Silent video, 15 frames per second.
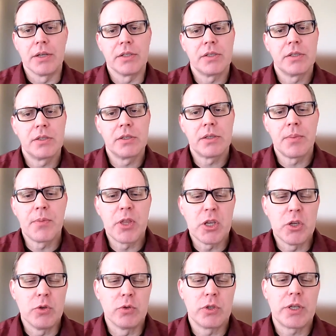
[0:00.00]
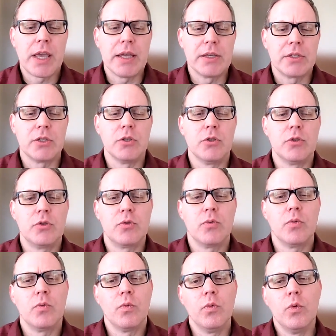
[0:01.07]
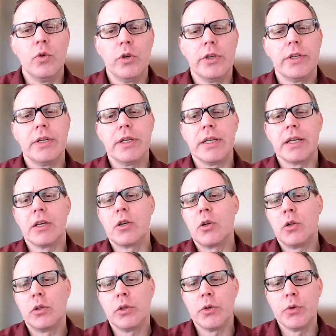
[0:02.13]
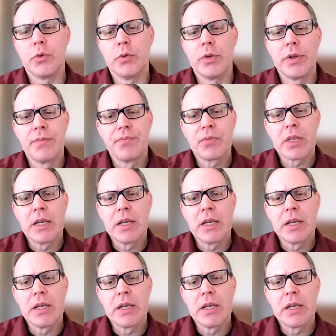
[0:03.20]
Some of the use cases would include,